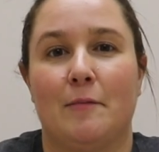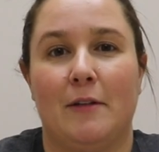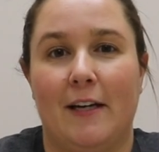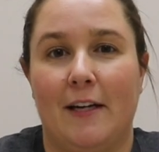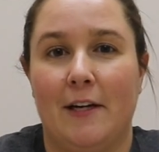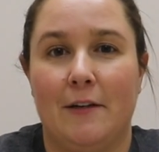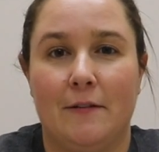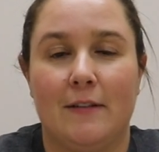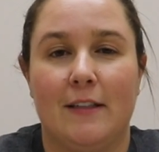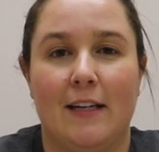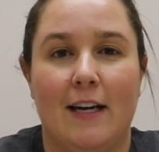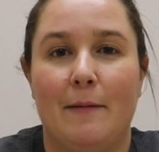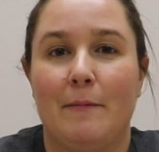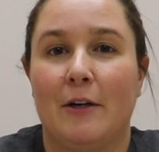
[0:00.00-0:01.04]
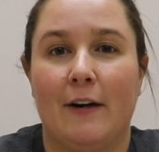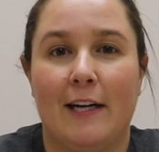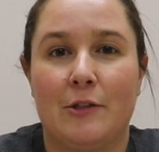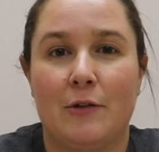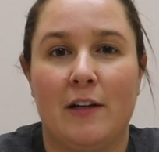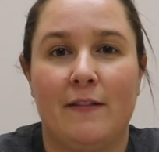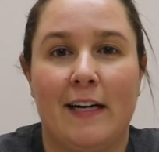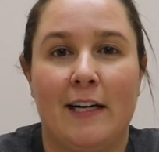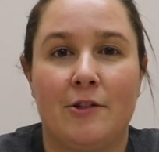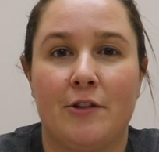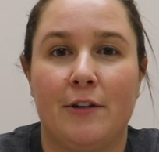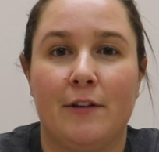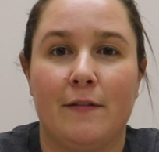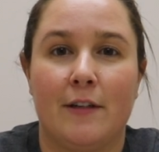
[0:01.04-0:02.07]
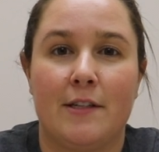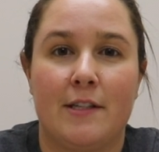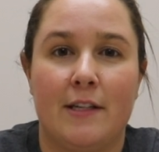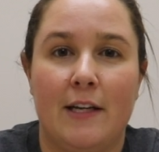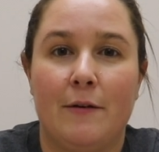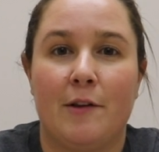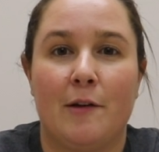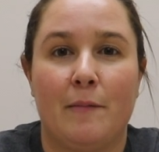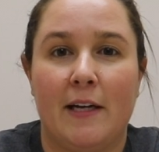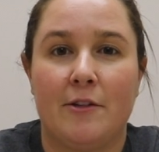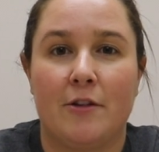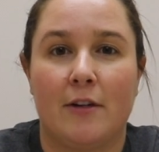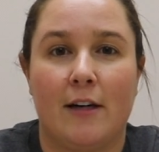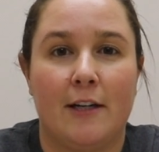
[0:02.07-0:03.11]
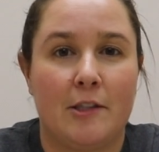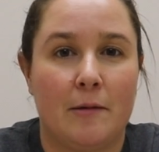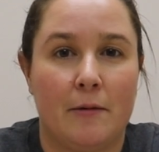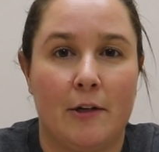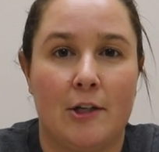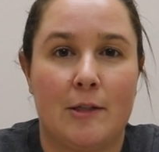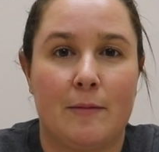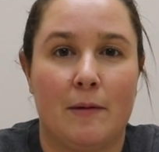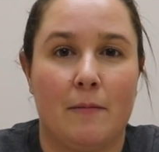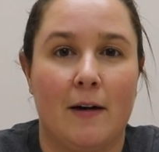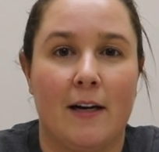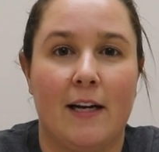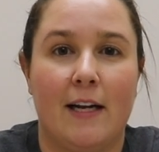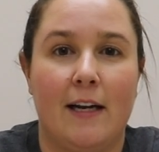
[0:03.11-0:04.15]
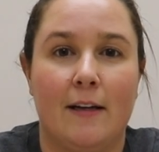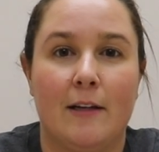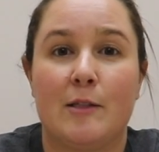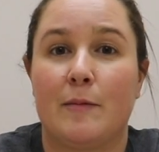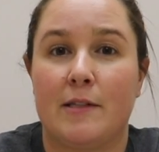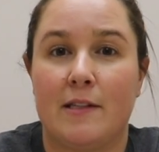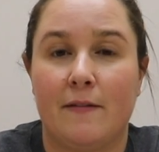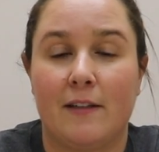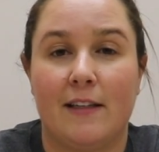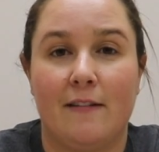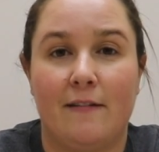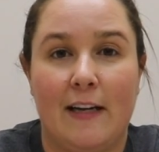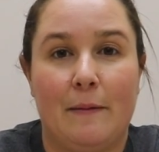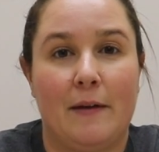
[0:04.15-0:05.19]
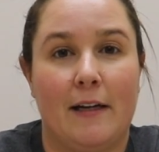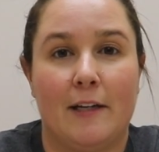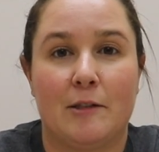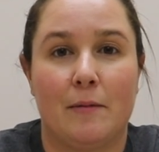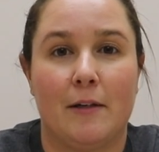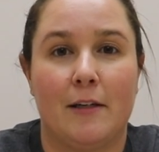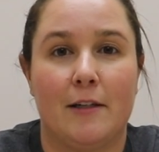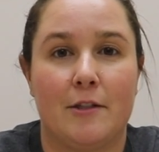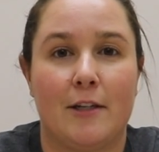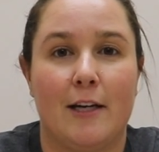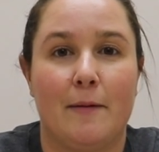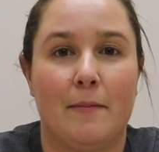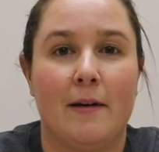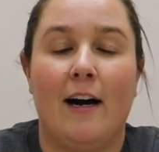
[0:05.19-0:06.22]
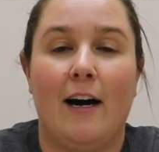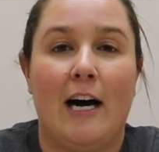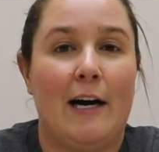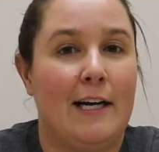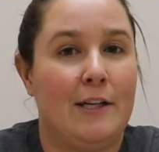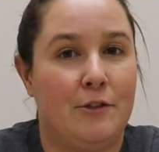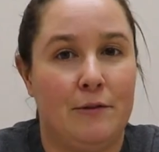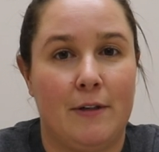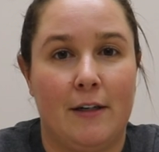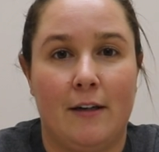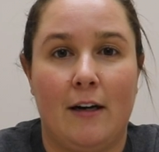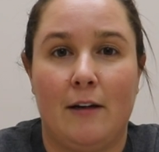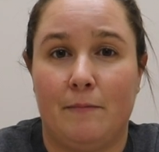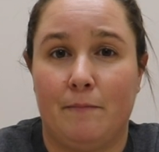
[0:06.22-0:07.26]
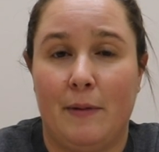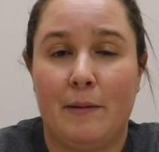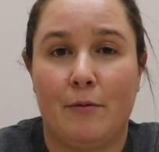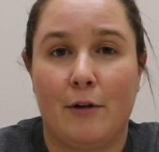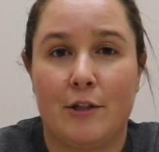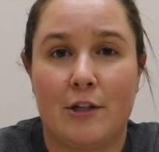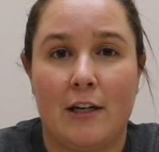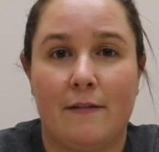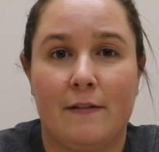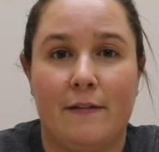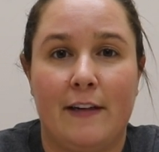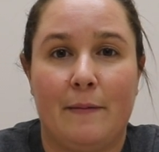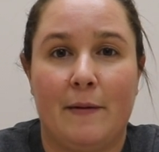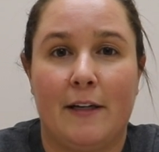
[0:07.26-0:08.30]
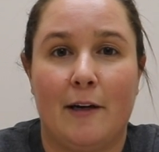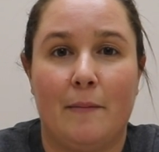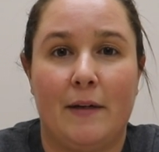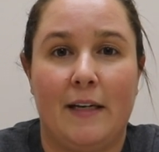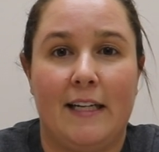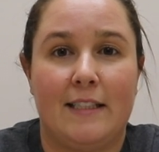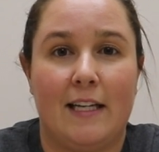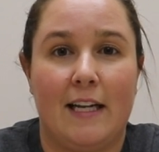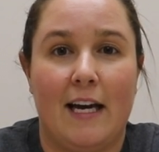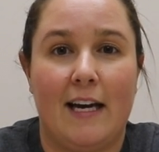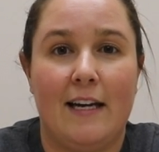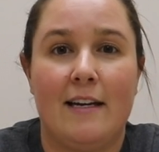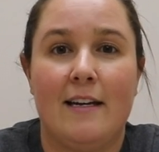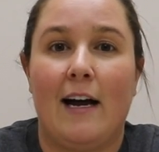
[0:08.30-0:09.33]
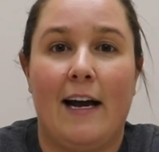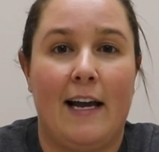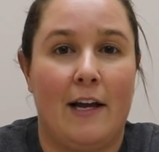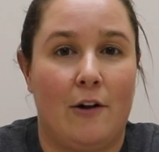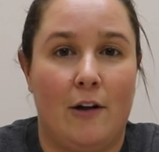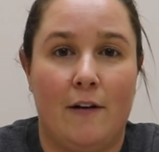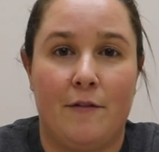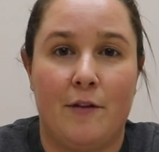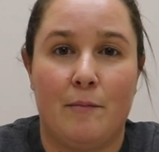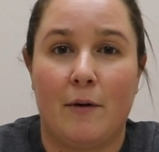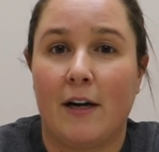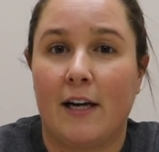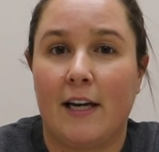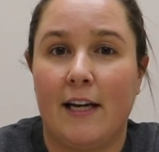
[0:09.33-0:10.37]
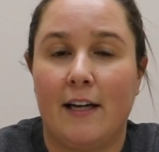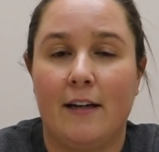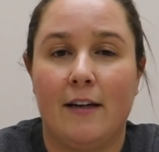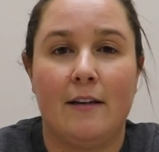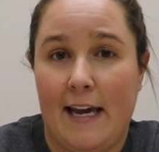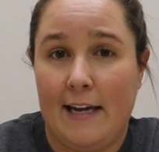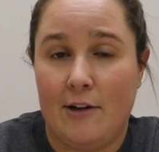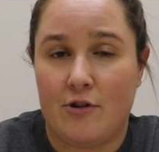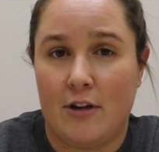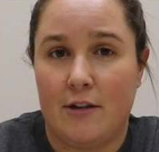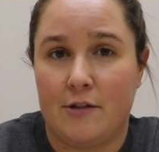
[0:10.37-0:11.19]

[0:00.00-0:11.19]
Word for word: Milano. I'm a graduate of Ashland University with a major in entrepreneurship and marketing, specifically in family entrepreneurship. Uh, I do run a big portion of our family company today. I handle all of the marketing, HR